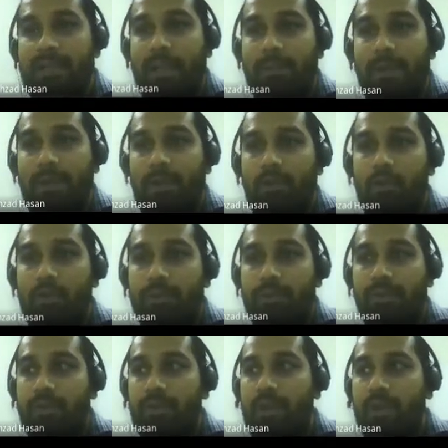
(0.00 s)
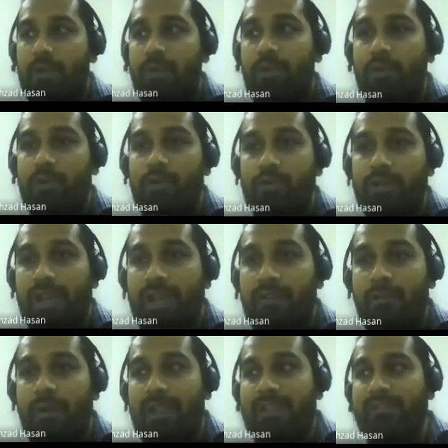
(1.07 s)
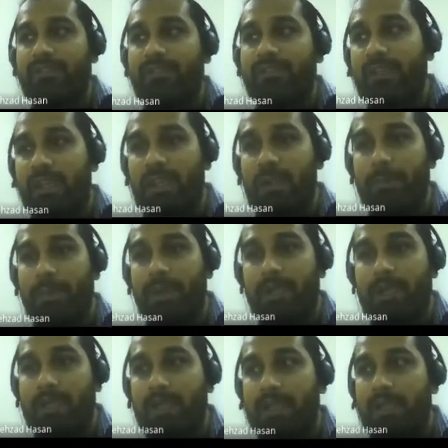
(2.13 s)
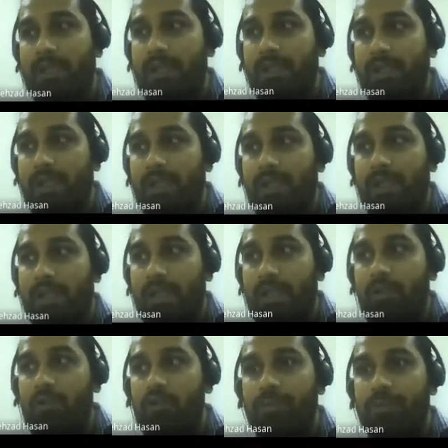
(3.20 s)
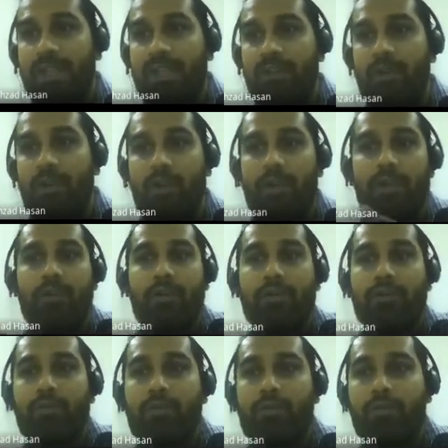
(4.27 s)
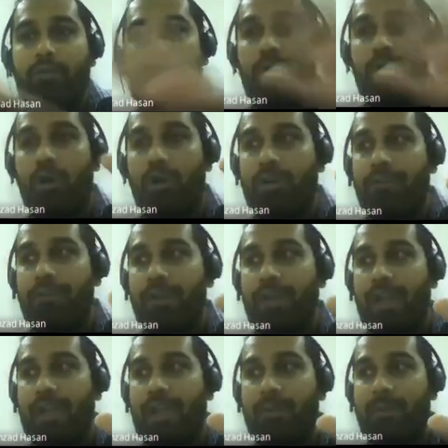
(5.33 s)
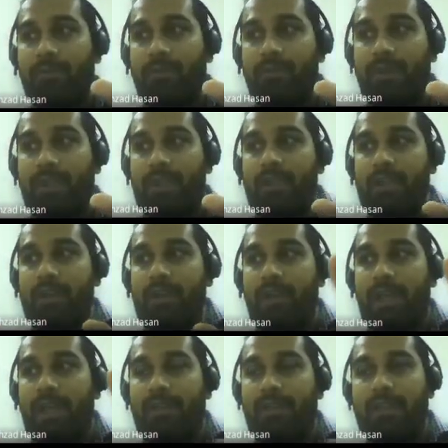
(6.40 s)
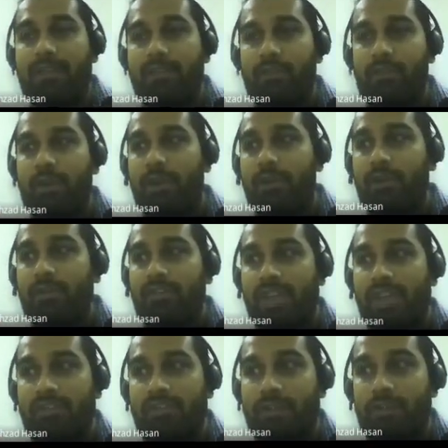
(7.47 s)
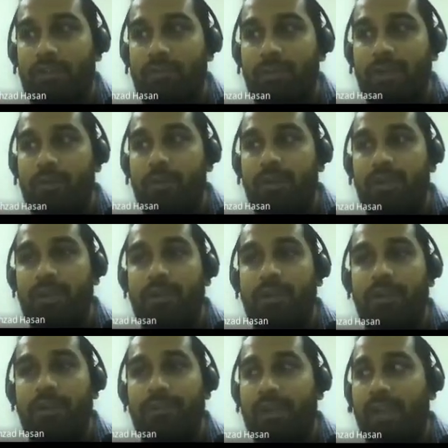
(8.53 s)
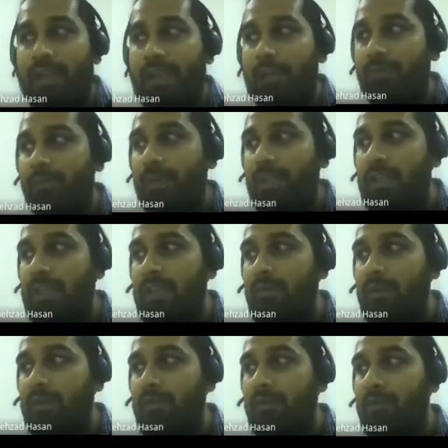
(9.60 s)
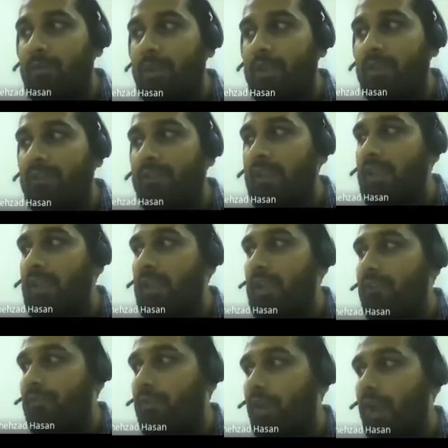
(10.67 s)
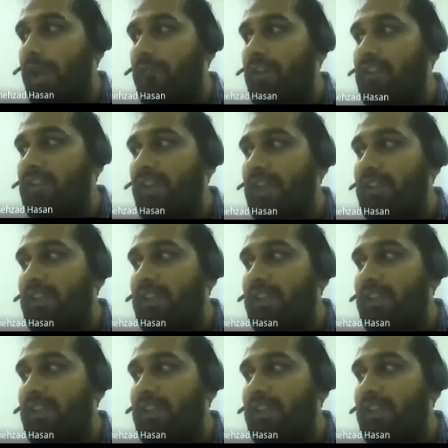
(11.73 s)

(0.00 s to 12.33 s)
them into loops. So you are going to do that once in a particular loop, then you are going to do on different items over here, and then you are going to change your loop and do it on different items. But here what you're doing is, for every jth